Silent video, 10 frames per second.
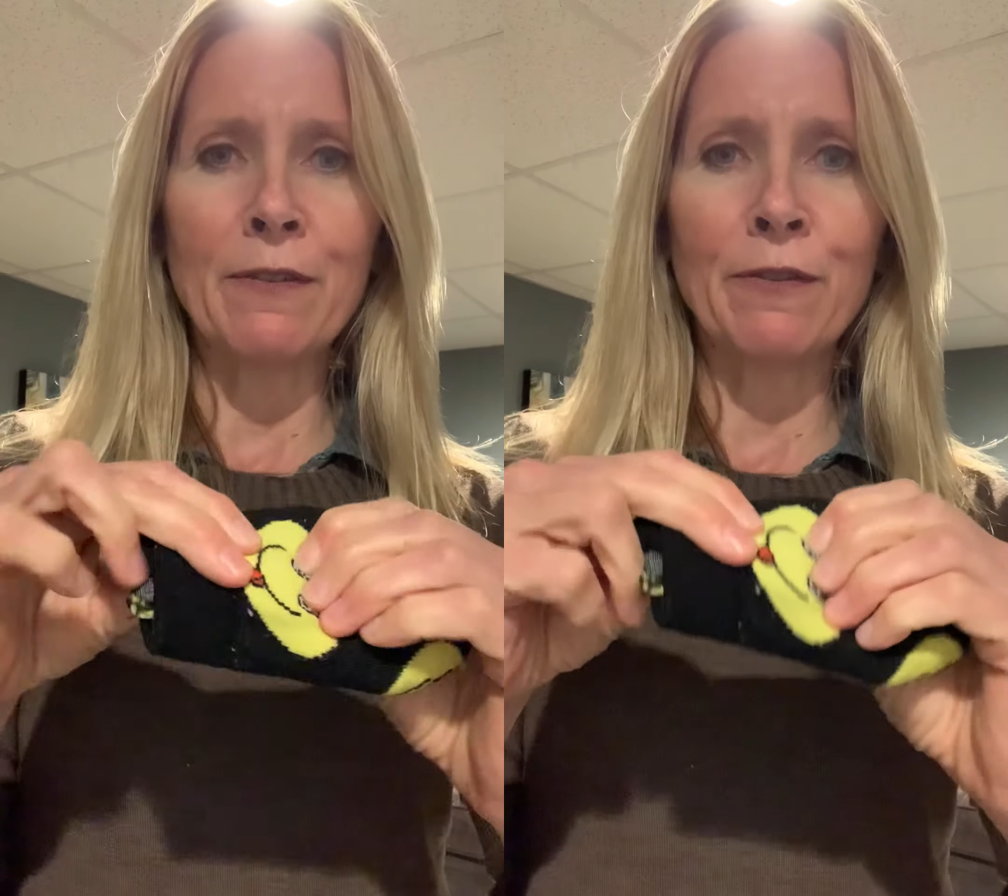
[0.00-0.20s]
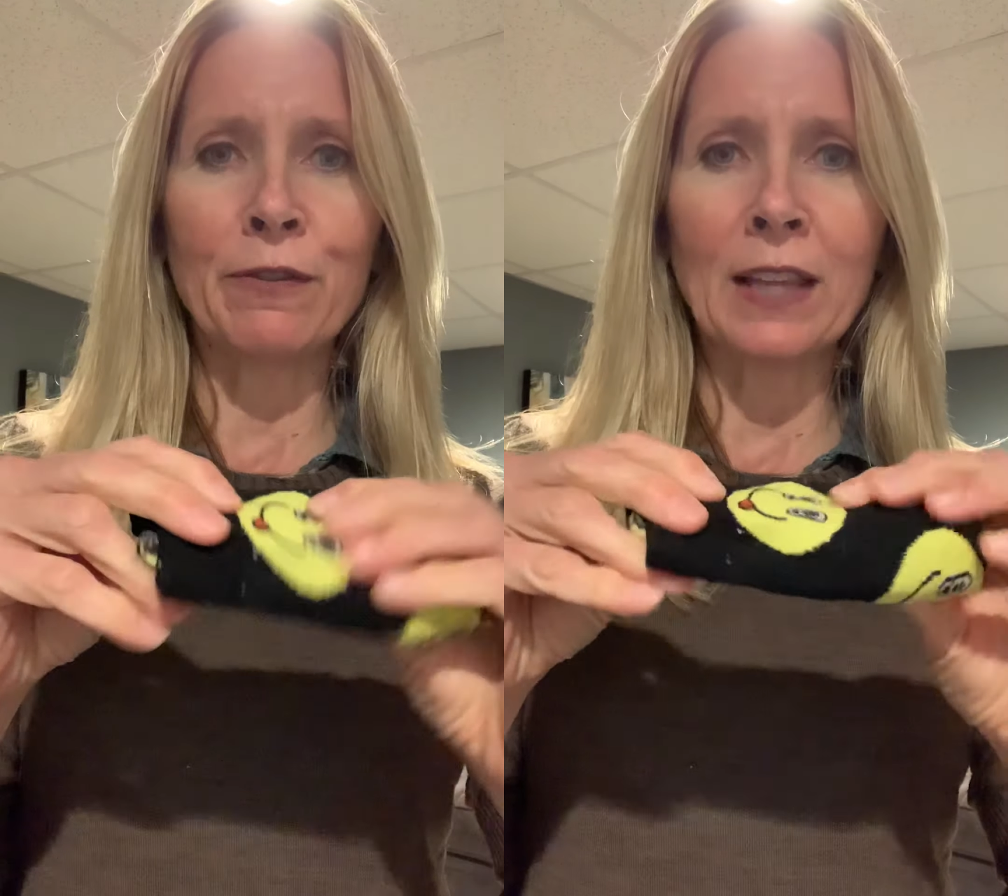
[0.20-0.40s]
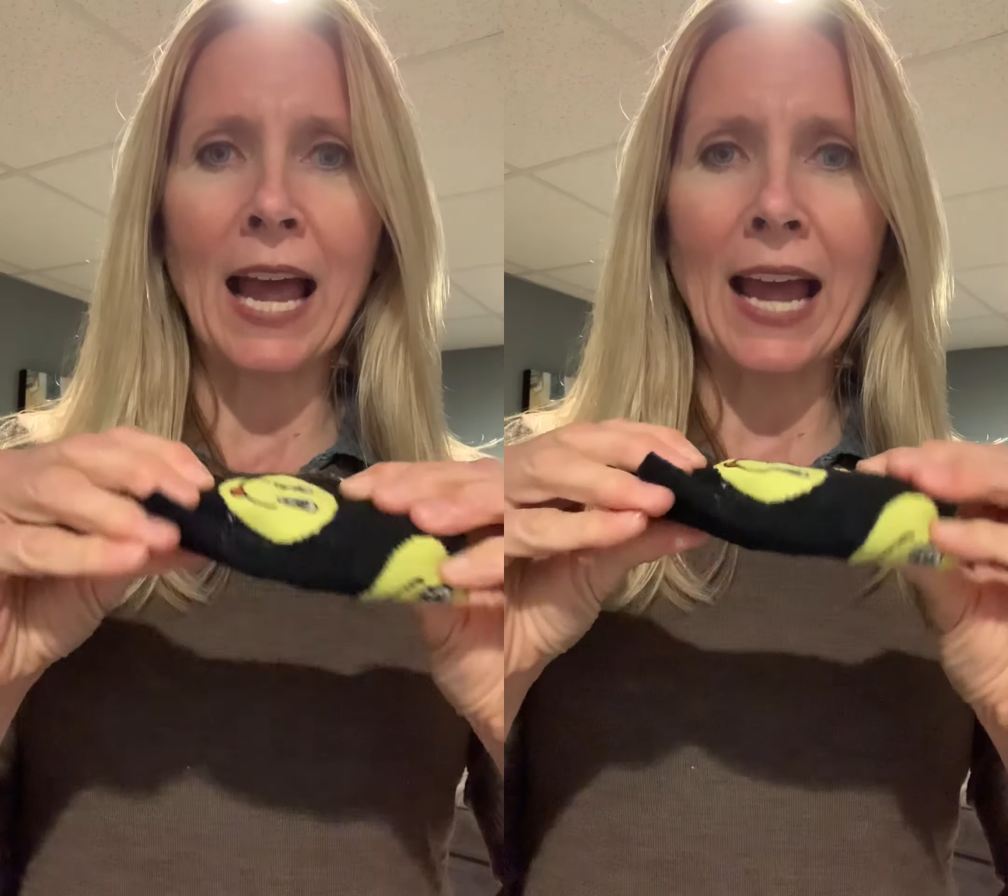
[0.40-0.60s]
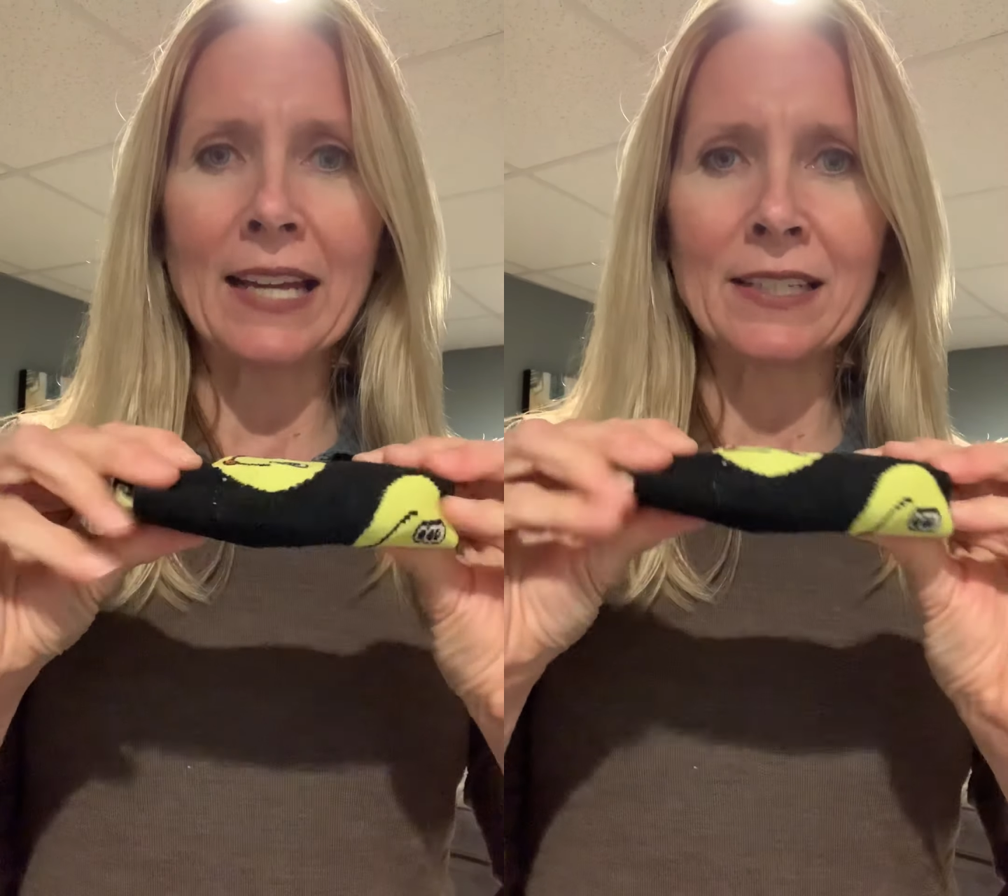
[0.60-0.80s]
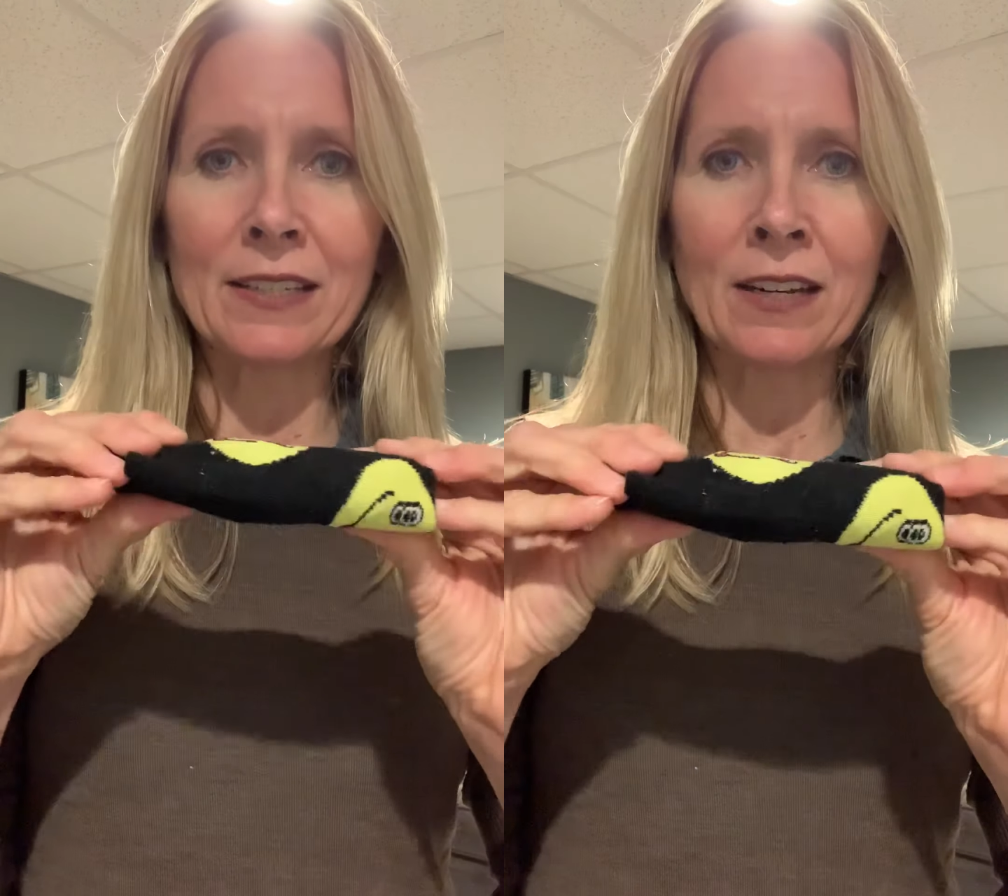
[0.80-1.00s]

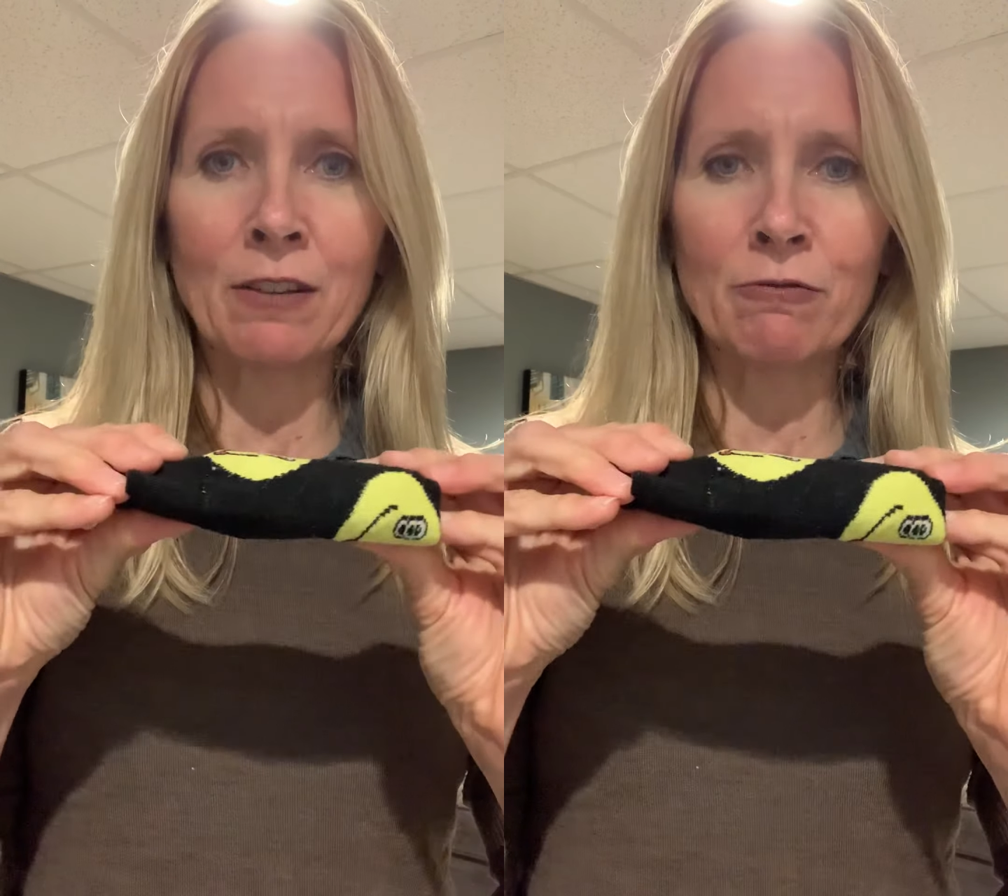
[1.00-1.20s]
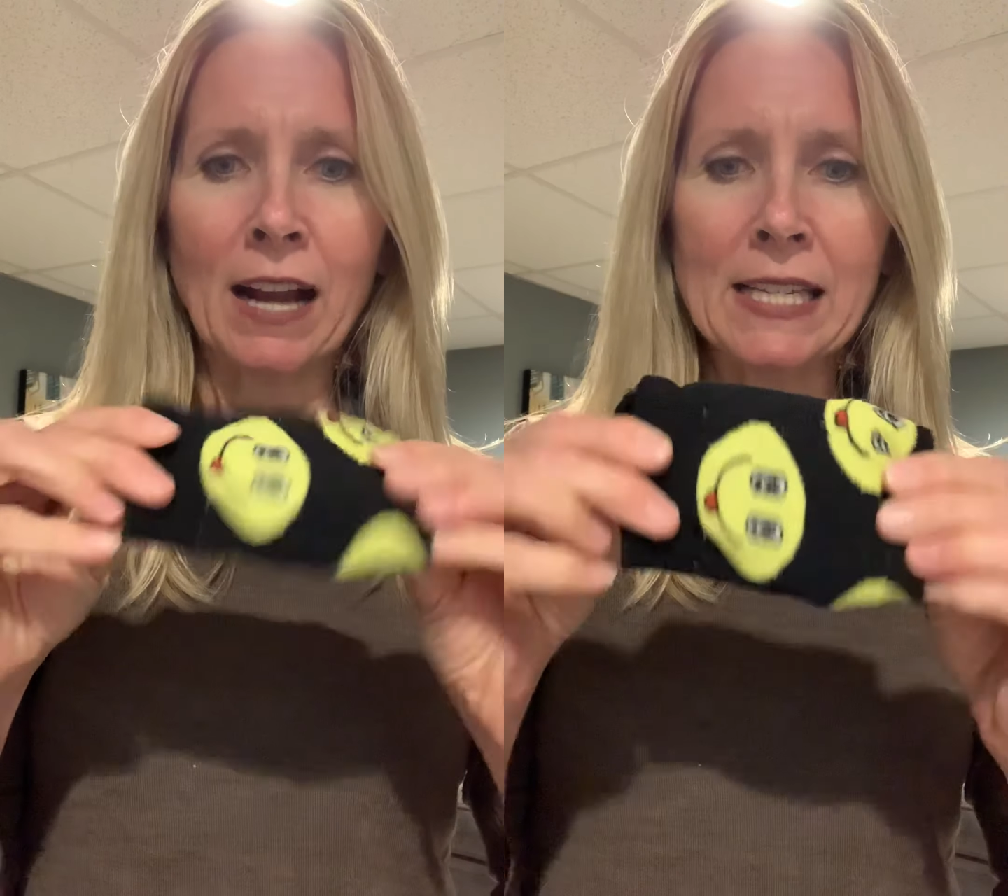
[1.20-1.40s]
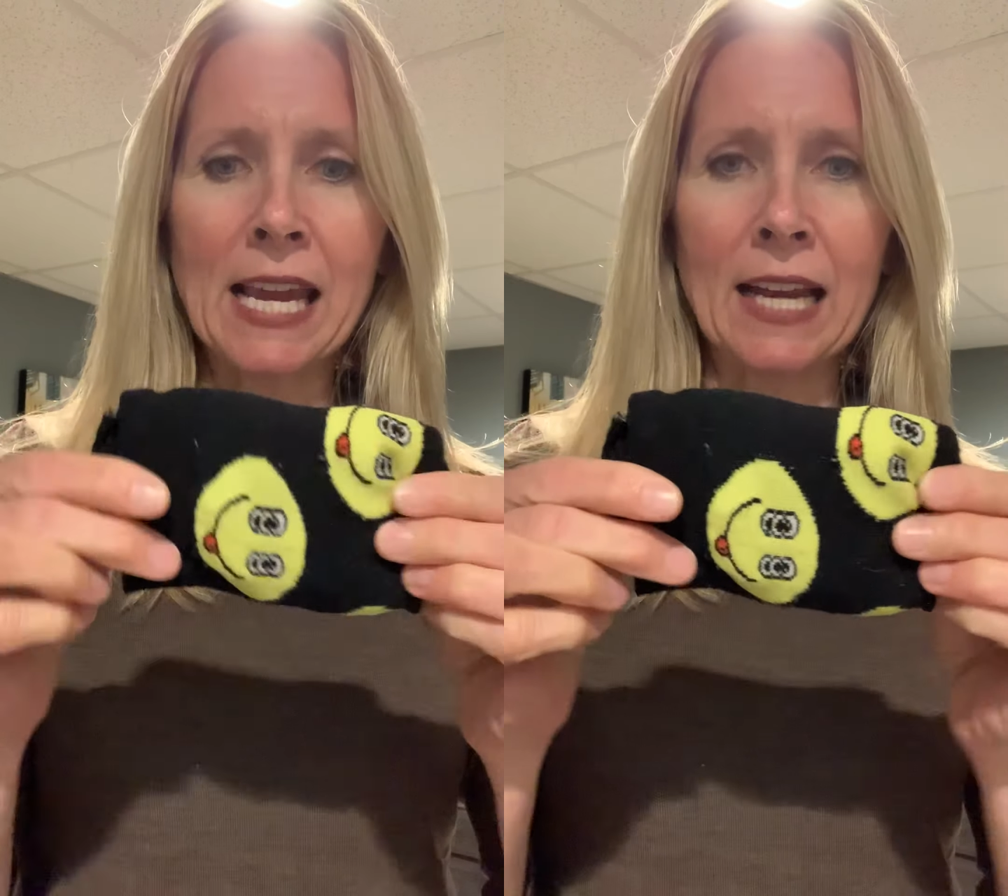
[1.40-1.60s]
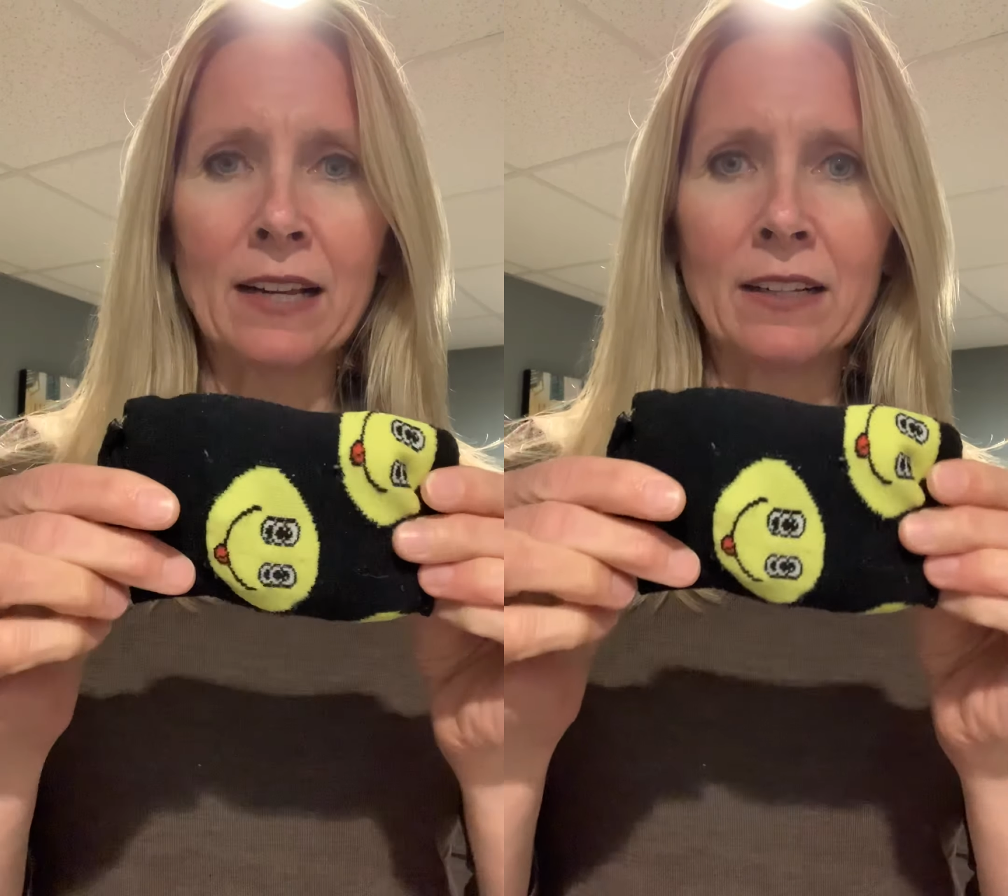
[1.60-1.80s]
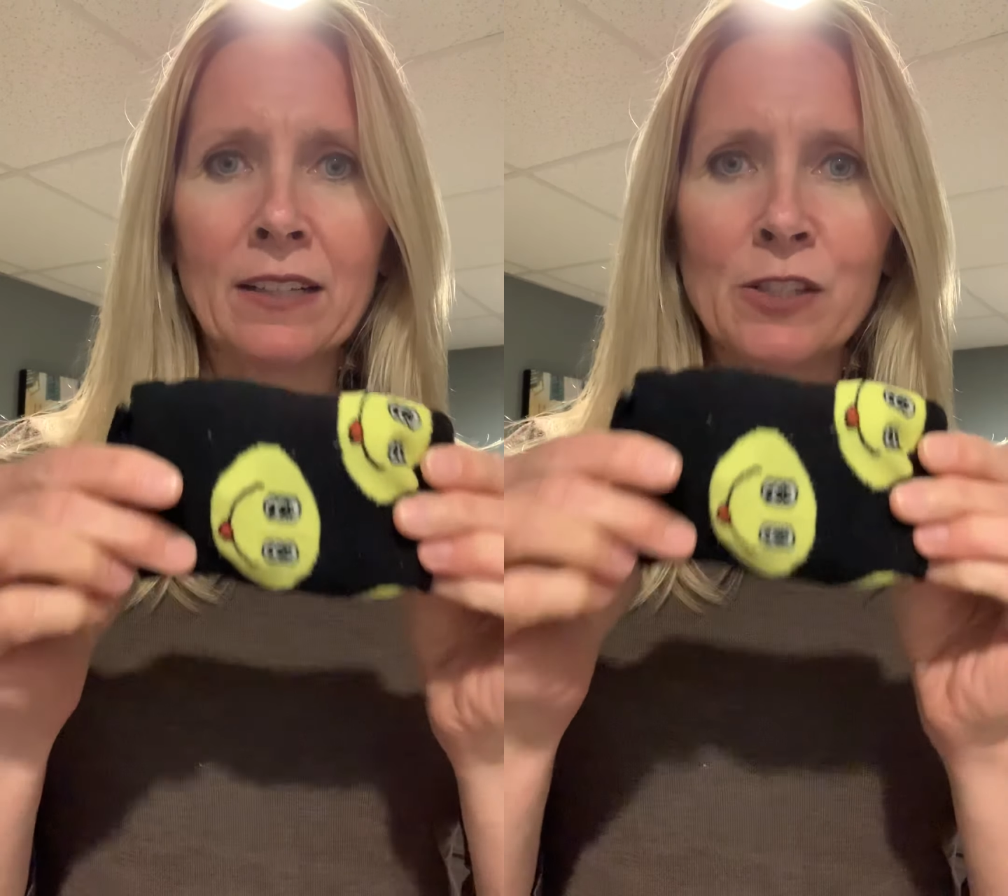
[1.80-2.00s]
flattened rectangle.